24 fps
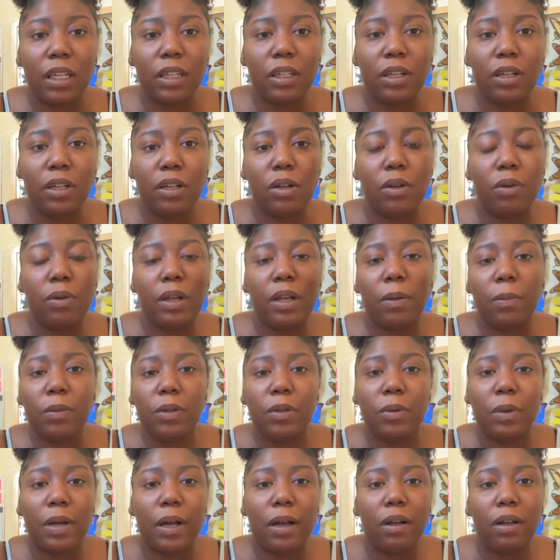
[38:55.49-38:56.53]
you know, help
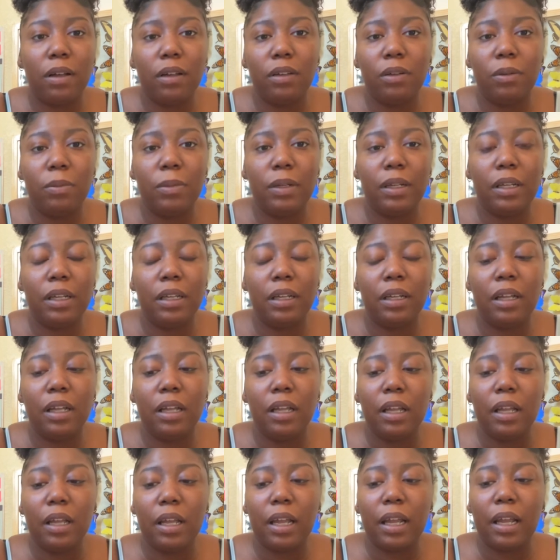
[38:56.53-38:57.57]
you out a little bit
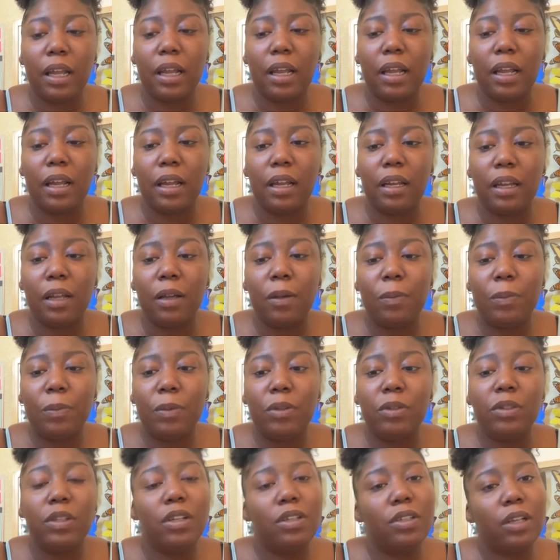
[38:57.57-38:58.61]
and help
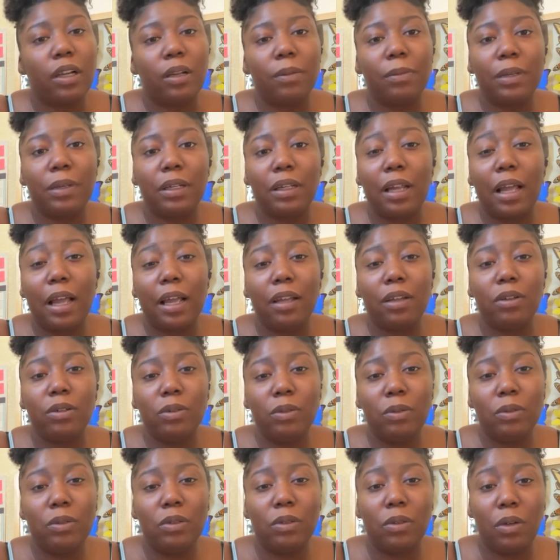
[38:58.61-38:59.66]
you determine like
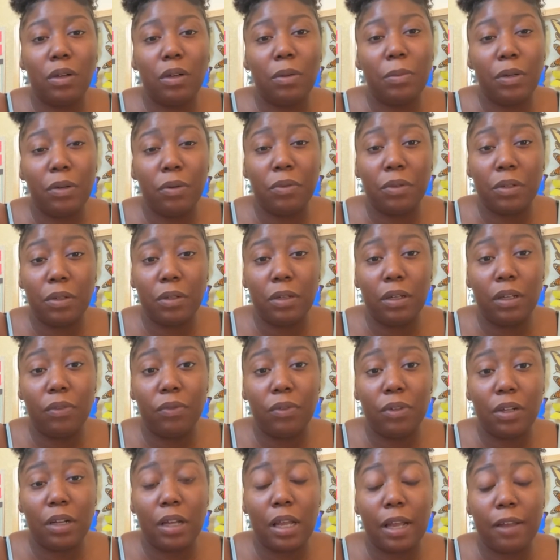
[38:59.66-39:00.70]
who's going to be the real love
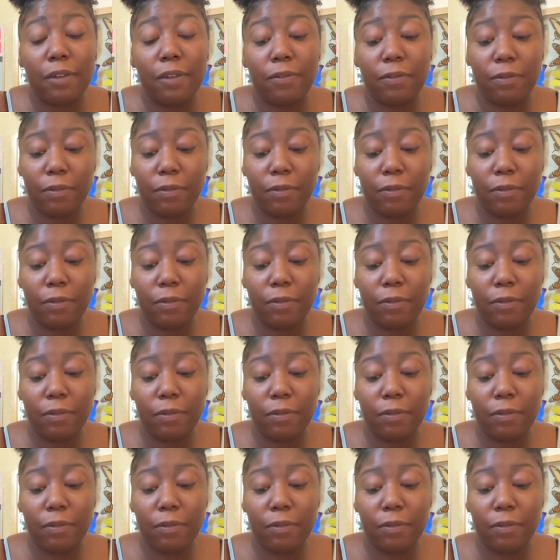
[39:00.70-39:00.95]
of your life,